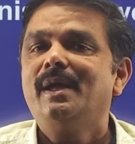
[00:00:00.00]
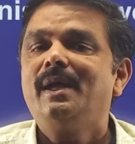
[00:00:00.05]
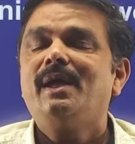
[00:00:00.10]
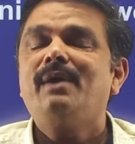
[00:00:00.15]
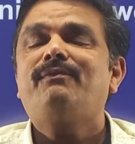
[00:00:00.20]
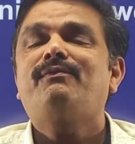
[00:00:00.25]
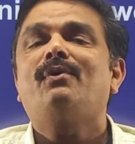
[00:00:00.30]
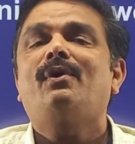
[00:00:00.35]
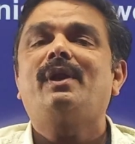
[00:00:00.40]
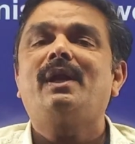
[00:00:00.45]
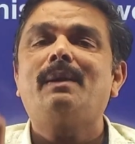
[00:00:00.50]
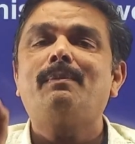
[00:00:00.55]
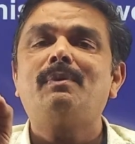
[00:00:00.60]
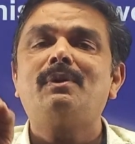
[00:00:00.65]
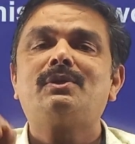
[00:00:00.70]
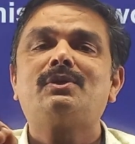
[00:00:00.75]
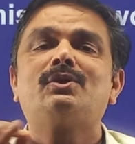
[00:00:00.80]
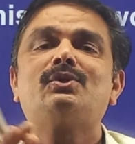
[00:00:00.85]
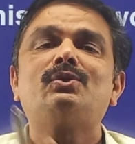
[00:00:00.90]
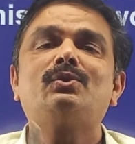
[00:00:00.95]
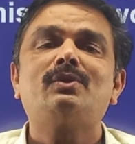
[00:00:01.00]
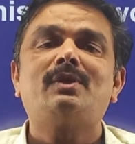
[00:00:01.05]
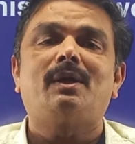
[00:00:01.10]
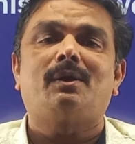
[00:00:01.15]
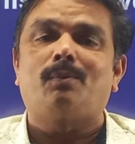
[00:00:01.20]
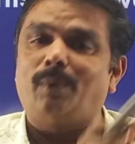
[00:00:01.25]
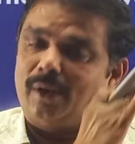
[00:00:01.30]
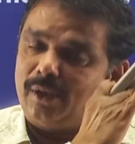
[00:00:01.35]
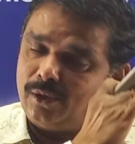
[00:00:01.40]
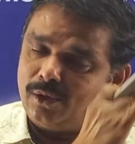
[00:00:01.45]
If you are able to do
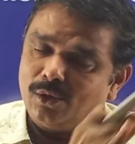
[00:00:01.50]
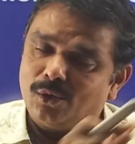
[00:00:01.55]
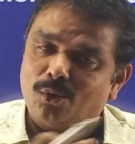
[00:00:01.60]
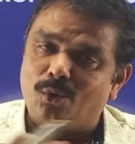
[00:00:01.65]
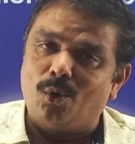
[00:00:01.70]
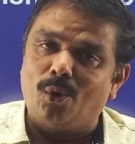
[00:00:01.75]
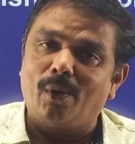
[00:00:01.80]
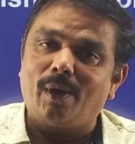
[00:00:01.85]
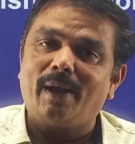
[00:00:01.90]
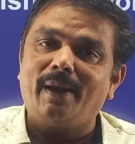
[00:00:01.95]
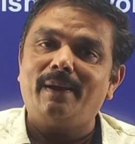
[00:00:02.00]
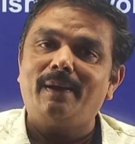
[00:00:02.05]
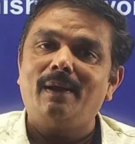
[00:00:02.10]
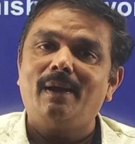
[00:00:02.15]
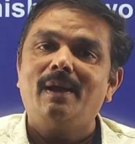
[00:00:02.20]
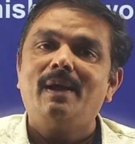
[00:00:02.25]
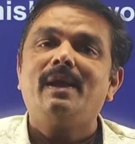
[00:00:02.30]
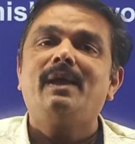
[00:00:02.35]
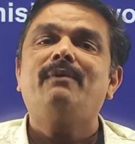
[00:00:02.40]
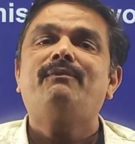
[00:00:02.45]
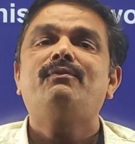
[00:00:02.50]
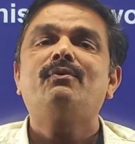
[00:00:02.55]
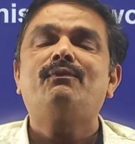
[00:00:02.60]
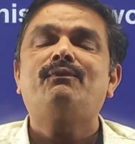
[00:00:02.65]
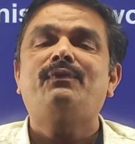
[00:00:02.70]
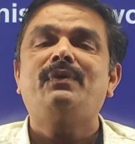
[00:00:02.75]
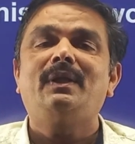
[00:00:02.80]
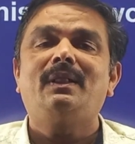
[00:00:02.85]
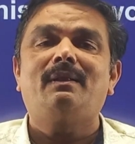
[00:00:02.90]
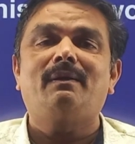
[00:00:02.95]
that one, go ahead. If you
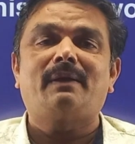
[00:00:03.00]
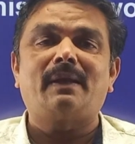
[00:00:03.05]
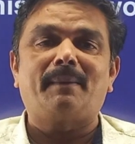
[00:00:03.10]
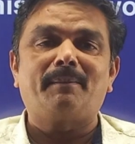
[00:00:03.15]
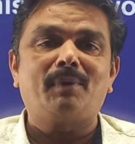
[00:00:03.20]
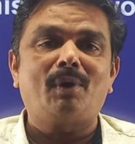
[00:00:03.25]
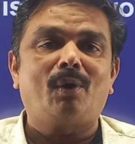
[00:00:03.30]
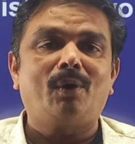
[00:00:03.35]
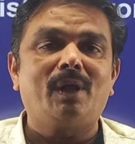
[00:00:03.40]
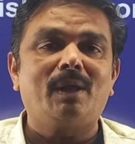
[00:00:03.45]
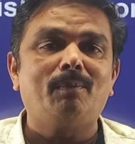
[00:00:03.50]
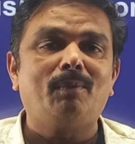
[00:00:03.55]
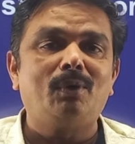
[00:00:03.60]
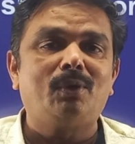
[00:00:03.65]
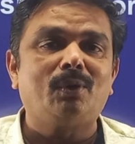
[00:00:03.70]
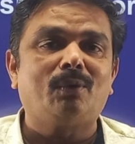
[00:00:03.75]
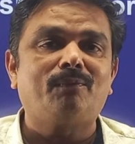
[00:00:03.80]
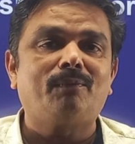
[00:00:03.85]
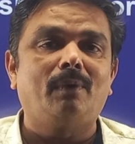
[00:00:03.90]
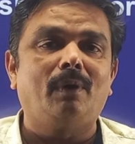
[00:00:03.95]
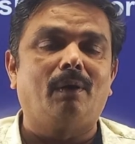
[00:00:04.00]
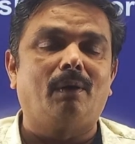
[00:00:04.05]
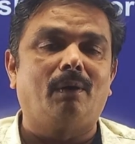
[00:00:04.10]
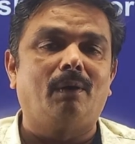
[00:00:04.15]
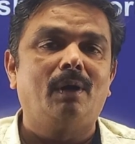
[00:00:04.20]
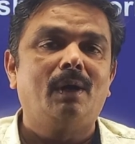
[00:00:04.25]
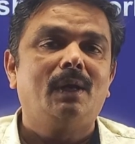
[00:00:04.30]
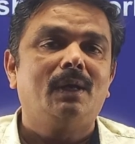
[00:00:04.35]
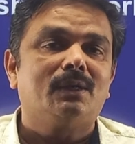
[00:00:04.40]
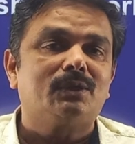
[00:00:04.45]
feel that I'm not able
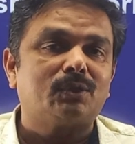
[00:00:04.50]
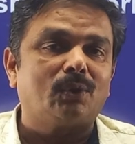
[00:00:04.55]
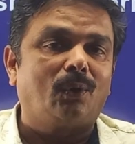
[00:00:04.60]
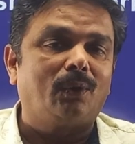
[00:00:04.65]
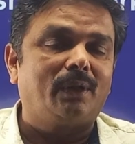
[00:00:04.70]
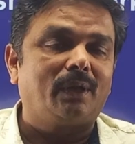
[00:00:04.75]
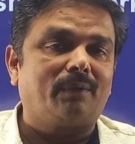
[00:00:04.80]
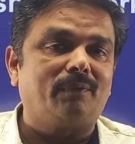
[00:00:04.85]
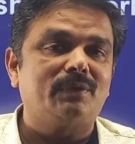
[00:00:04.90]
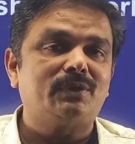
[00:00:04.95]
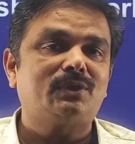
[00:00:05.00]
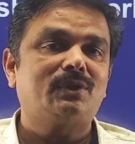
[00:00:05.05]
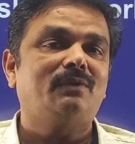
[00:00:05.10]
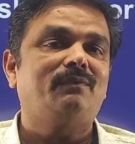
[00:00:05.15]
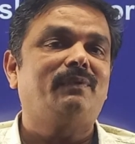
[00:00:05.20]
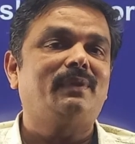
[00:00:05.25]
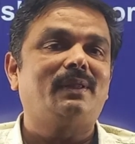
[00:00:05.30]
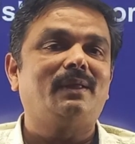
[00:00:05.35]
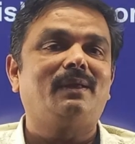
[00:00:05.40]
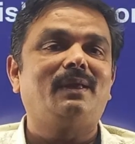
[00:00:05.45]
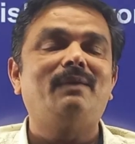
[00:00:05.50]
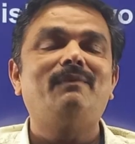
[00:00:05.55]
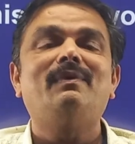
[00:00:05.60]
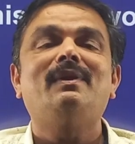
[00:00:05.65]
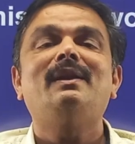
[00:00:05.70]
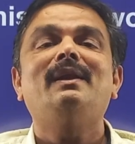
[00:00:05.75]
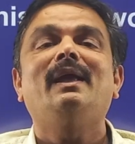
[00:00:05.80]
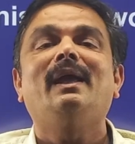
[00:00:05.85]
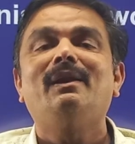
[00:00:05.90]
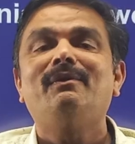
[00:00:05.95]
to solve the question with the
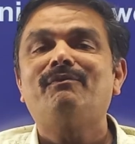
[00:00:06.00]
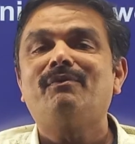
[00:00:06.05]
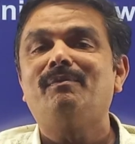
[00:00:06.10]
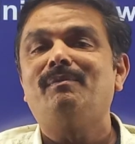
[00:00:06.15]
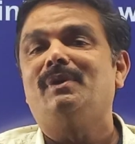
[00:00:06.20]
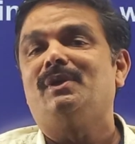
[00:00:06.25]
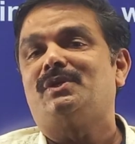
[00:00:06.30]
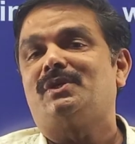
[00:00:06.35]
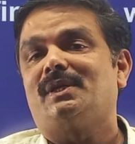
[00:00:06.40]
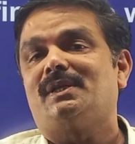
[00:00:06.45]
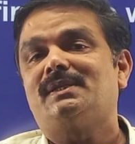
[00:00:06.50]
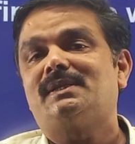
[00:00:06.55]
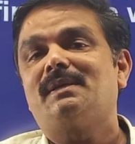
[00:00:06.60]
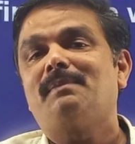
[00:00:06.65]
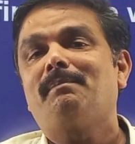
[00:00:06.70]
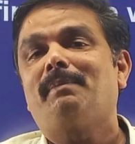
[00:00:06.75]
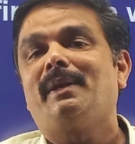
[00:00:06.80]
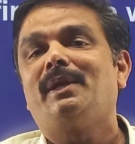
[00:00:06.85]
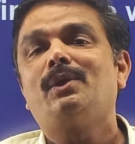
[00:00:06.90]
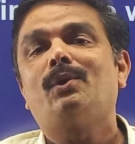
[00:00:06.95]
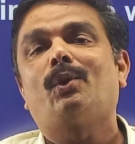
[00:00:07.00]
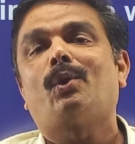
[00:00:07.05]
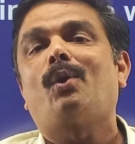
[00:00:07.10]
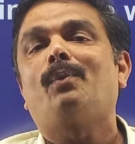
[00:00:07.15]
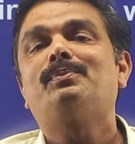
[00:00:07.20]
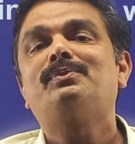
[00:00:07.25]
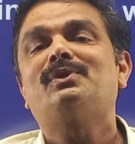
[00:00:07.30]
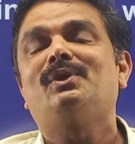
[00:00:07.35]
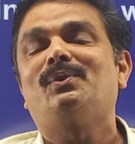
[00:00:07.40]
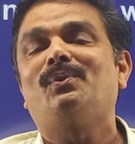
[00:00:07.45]
given information, simply your
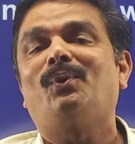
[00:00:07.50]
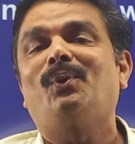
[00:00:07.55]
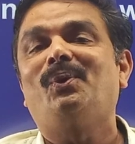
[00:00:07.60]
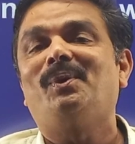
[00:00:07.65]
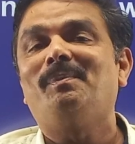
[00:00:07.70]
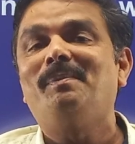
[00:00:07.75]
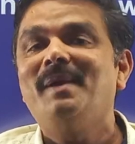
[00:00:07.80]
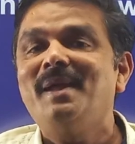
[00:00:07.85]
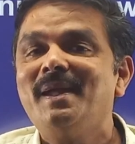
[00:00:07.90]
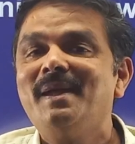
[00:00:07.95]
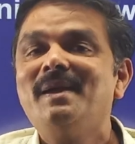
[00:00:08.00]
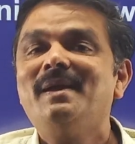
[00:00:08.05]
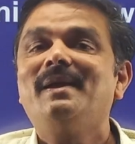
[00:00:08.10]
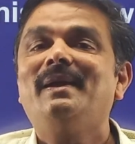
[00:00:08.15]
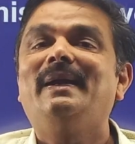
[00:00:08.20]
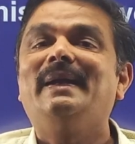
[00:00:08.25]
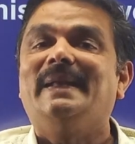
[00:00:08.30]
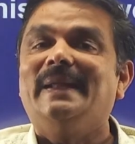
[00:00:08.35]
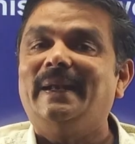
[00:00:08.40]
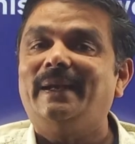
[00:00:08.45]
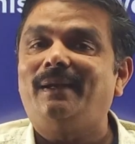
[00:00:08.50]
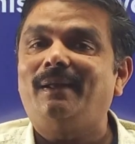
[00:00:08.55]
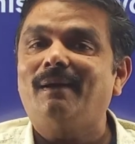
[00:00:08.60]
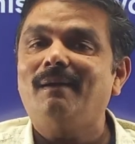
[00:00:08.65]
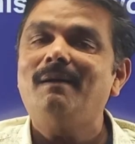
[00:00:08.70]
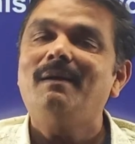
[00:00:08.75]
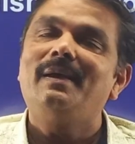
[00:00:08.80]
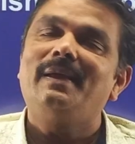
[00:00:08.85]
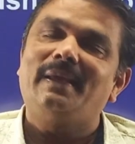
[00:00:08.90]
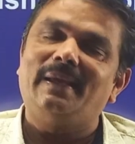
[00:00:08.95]
option would be
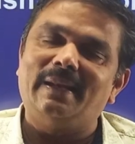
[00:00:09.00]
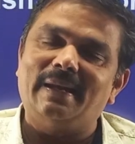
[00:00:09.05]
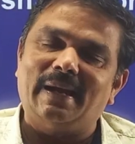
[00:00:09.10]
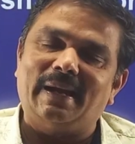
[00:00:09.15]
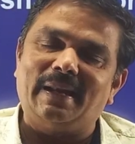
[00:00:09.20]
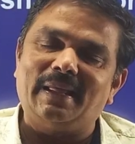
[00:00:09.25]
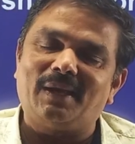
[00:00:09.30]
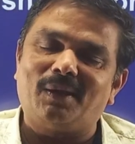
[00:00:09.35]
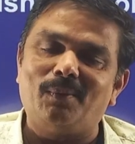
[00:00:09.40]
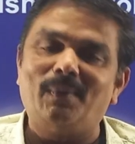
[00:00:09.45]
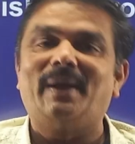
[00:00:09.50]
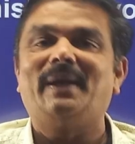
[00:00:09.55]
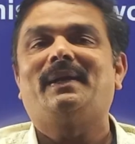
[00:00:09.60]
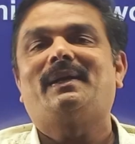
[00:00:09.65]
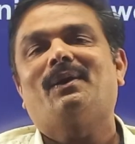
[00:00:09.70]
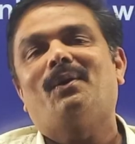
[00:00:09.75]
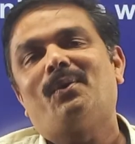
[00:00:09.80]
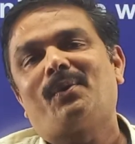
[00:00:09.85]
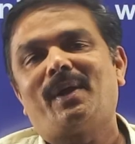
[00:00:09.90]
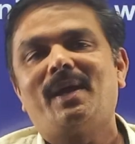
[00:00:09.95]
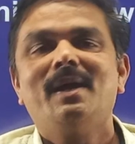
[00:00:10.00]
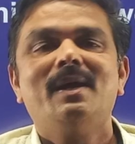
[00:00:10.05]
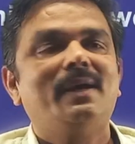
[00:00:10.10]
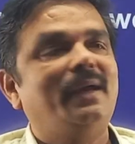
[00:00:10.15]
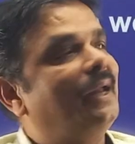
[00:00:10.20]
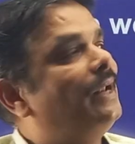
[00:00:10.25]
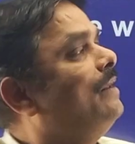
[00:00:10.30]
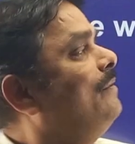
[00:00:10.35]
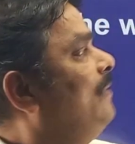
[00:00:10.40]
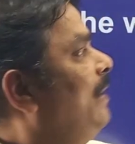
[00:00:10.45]
data inadequate. Okay.
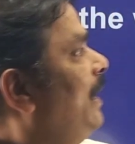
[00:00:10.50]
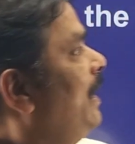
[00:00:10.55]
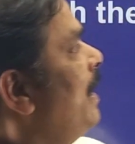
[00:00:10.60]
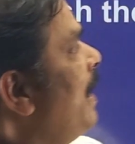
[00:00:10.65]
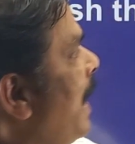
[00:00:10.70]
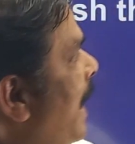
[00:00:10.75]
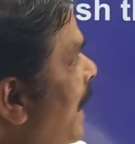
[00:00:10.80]
Anyway,